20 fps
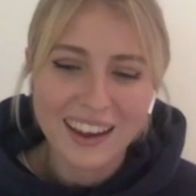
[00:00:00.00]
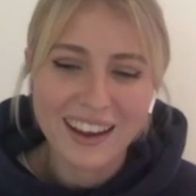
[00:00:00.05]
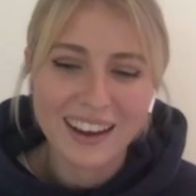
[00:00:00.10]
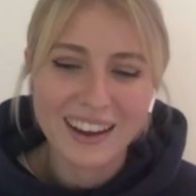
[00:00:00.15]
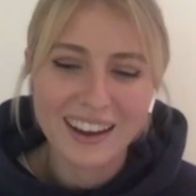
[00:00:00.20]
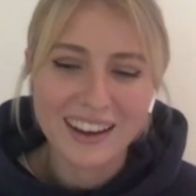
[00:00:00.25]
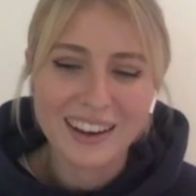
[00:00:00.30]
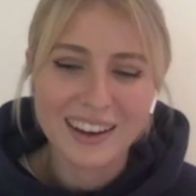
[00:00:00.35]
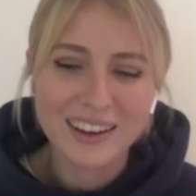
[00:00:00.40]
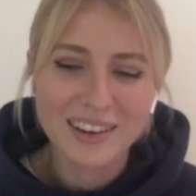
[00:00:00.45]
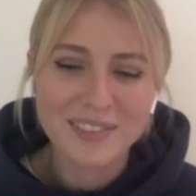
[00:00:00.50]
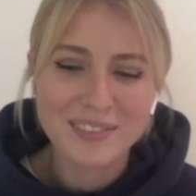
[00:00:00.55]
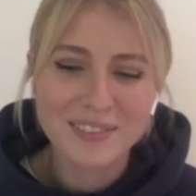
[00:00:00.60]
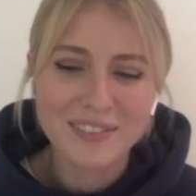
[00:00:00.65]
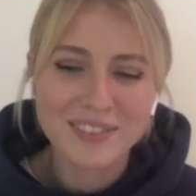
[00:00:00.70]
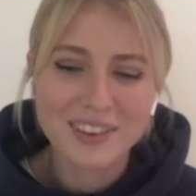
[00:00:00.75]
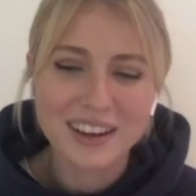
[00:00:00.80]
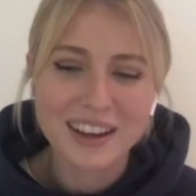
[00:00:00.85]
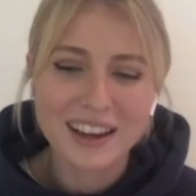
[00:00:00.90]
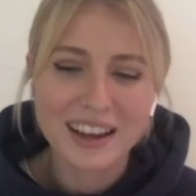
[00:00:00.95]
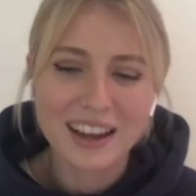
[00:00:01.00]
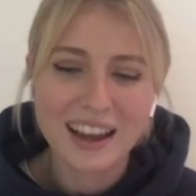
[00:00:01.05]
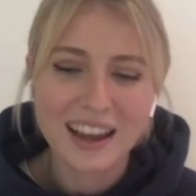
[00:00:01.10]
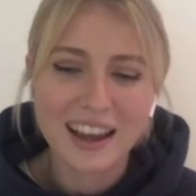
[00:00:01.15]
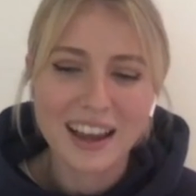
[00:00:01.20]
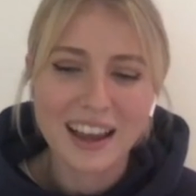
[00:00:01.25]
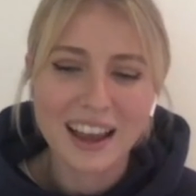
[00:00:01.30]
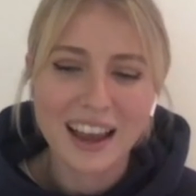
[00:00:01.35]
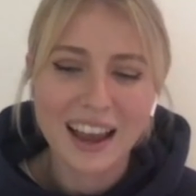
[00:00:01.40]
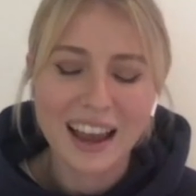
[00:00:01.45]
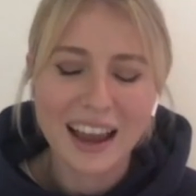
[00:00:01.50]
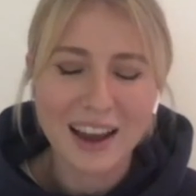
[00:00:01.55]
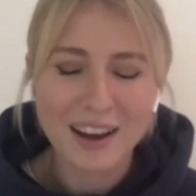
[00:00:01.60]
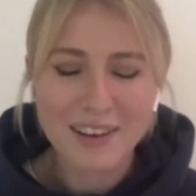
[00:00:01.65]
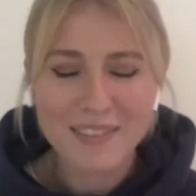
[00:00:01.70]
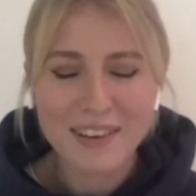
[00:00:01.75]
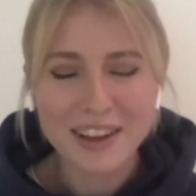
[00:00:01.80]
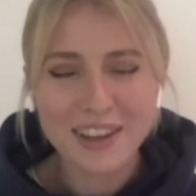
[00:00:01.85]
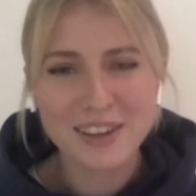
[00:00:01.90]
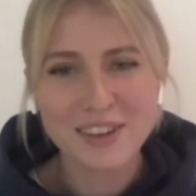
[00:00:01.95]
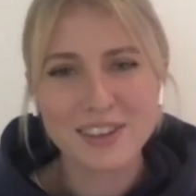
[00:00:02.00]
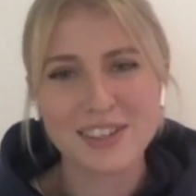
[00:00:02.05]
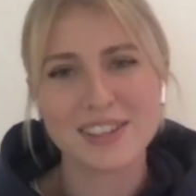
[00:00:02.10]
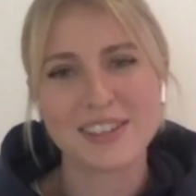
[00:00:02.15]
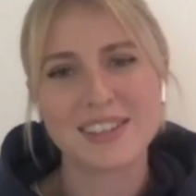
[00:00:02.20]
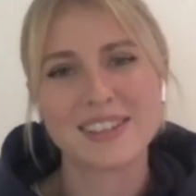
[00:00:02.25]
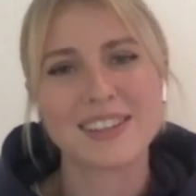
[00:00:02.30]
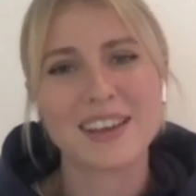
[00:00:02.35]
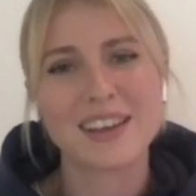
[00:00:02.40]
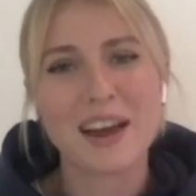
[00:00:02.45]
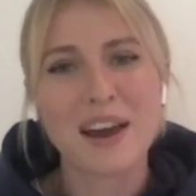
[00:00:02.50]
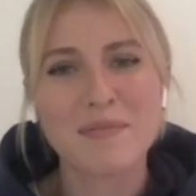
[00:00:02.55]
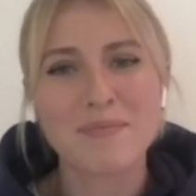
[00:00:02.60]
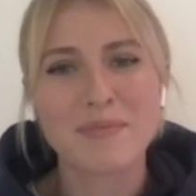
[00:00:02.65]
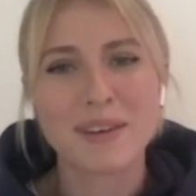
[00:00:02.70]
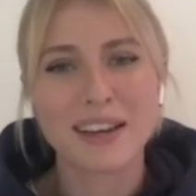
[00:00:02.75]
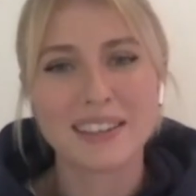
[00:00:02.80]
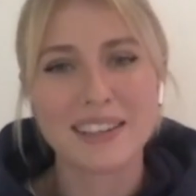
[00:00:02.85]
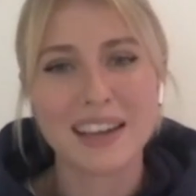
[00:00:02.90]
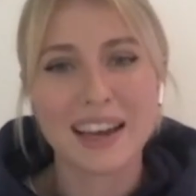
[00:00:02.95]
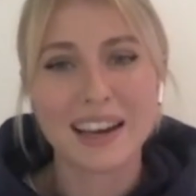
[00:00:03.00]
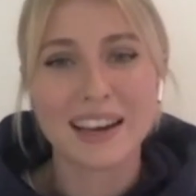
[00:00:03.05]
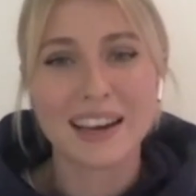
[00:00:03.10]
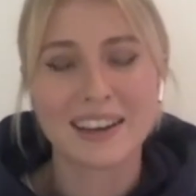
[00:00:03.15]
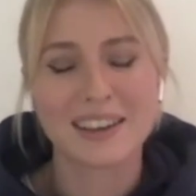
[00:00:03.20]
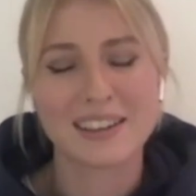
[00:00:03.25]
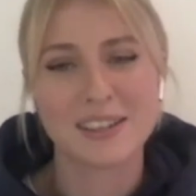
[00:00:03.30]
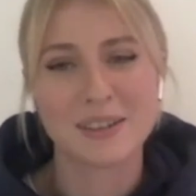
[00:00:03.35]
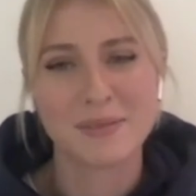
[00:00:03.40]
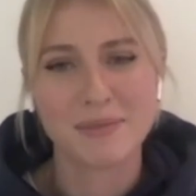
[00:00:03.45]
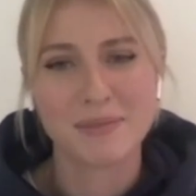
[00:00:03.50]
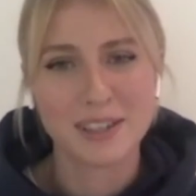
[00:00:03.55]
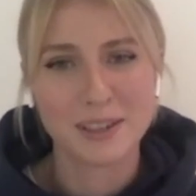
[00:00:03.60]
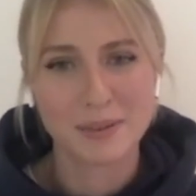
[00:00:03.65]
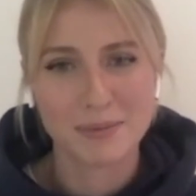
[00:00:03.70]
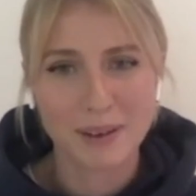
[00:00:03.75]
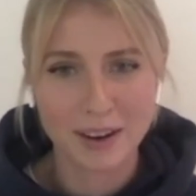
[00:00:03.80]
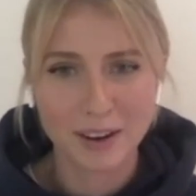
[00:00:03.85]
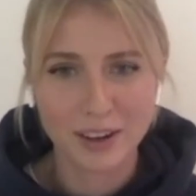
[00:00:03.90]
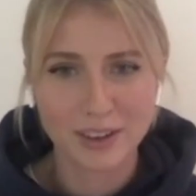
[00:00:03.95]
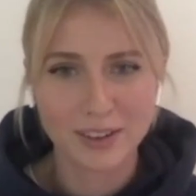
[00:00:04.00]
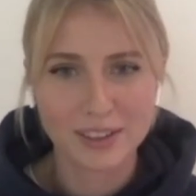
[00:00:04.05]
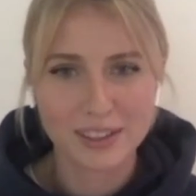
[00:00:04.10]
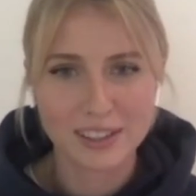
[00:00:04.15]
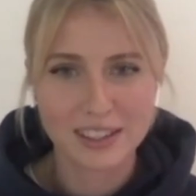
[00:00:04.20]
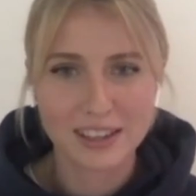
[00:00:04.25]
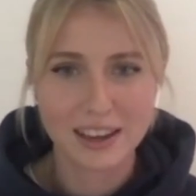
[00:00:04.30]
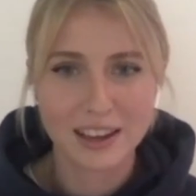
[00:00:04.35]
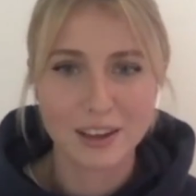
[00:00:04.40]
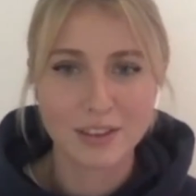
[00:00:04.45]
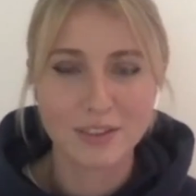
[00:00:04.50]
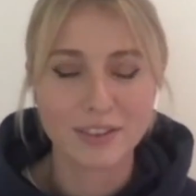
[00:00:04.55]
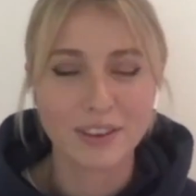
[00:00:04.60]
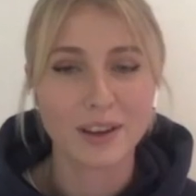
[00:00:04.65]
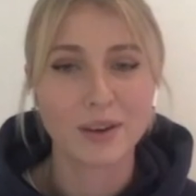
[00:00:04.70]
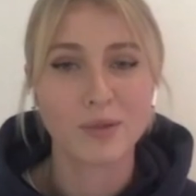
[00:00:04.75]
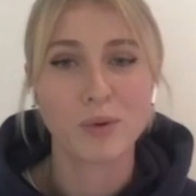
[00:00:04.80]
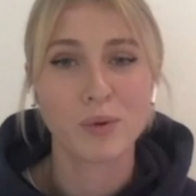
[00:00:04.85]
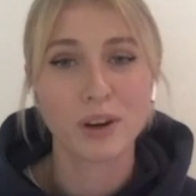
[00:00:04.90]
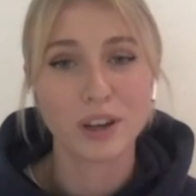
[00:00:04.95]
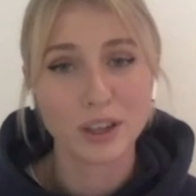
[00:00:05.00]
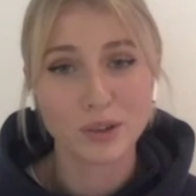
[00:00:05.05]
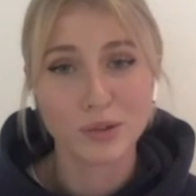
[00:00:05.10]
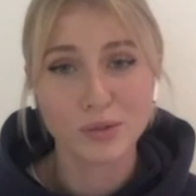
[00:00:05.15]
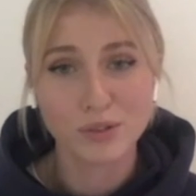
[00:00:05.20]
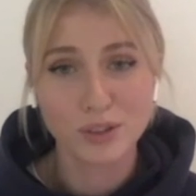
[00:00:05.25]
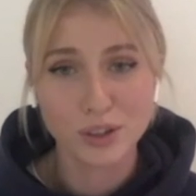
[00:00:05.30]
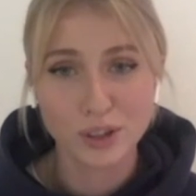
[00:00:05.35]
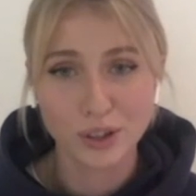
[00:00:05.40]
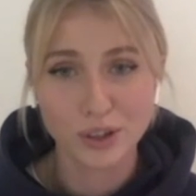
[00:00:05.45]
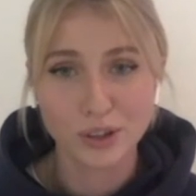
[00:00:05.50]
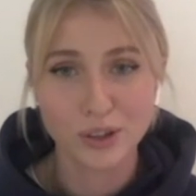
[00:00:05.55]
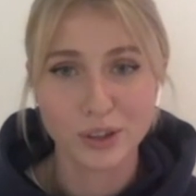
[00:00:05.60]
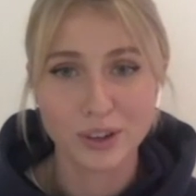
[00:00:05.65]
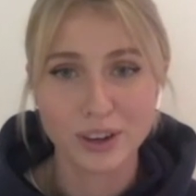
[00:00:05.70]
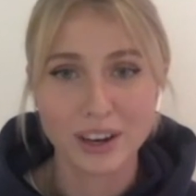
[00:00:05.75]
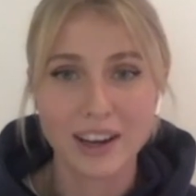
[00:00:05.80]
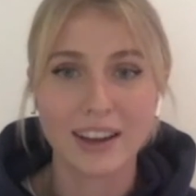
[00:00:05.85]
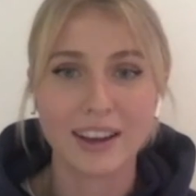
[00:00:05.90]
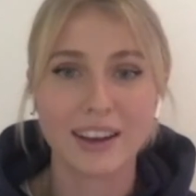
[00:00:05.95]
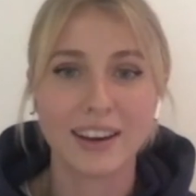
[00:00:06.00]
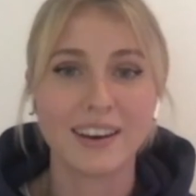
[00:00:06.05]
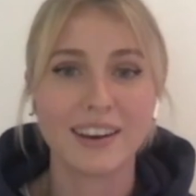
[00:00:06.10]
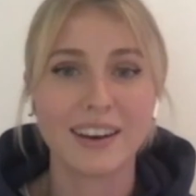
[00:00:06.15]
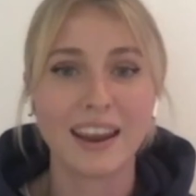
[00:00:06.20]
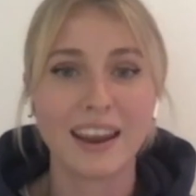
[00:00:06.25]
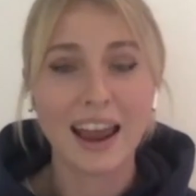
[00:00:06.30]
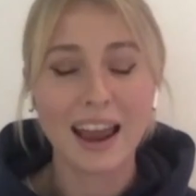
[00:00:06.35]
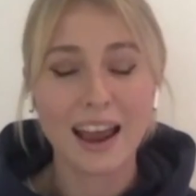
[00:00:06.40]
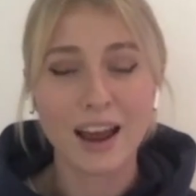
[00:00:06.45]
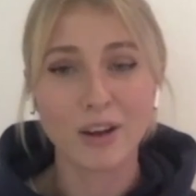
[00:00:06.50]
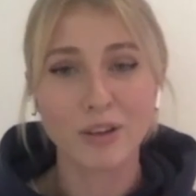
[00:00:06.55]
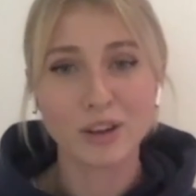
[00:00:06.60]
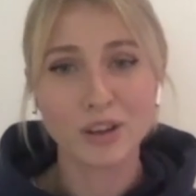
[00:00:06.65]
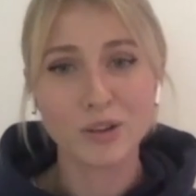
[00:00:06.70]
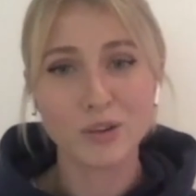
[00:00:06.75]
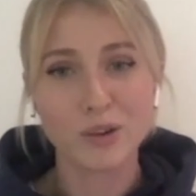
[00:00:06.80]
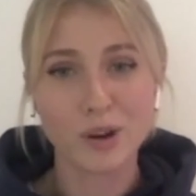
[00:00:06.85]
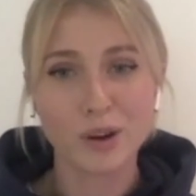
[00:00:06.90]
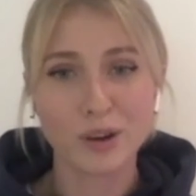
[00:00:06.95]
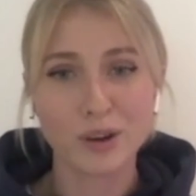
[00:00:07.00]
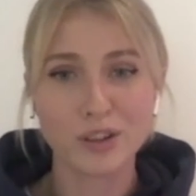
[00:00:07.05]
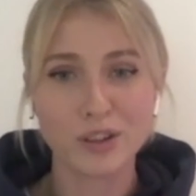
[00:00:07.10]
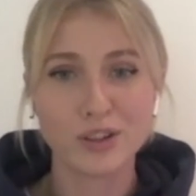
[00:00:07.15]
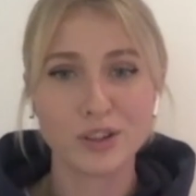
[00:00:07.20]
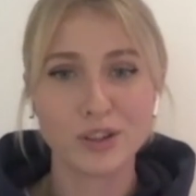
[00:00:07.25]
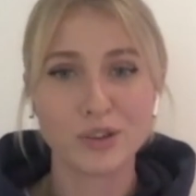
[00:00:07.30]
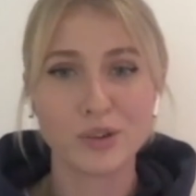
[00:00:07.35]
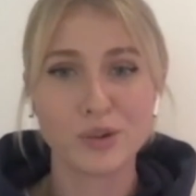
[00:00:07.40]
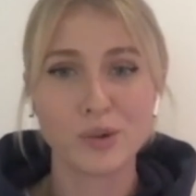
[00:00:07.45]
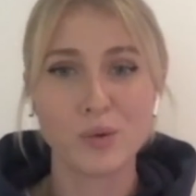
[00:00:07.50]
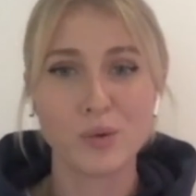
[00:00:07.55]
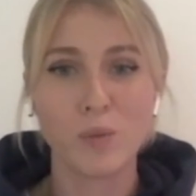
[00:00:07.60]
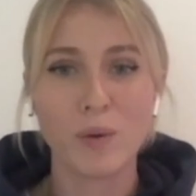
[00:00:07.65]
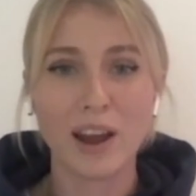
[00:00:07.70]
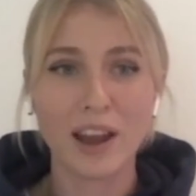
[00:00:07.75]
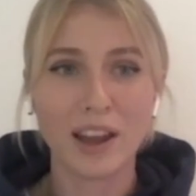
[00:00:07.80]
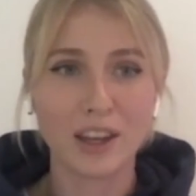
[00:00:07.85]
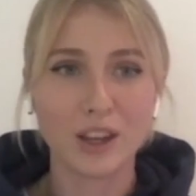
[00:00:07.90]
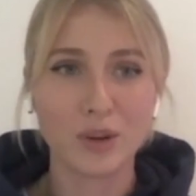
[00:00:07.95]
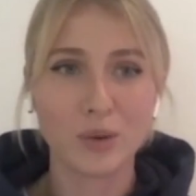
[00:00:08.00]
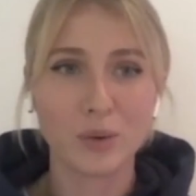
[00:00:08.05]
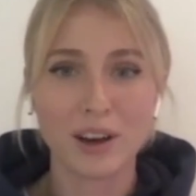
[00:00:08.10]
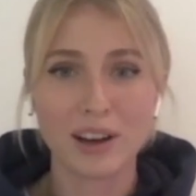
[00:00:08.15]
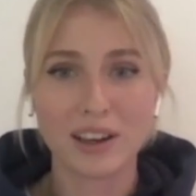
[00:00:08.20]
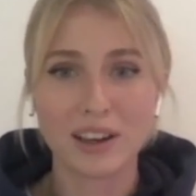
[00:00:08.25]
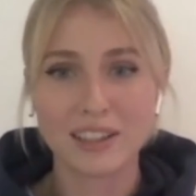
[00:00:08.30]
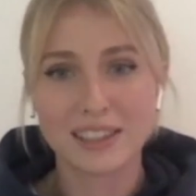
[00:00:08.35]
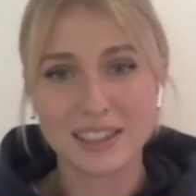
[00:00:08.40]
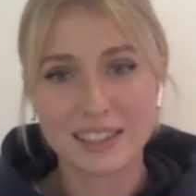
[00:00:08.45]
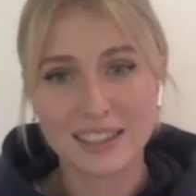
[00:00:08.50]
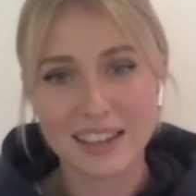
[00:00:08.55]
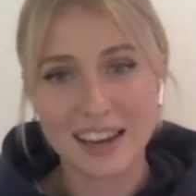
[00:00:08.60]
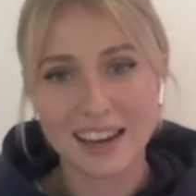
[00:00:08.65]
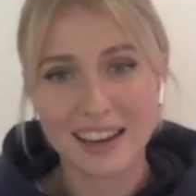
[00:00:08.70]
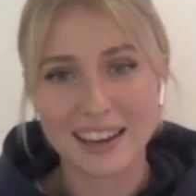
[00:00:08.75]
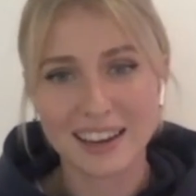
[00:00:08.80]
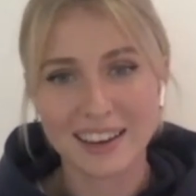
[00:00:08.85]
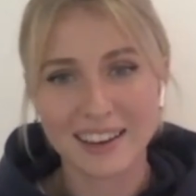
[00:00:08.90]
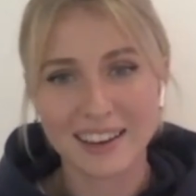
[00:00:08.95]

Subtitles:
Um, how about you just start by telling us a bit about yourself and what you do and how you got to where you are today?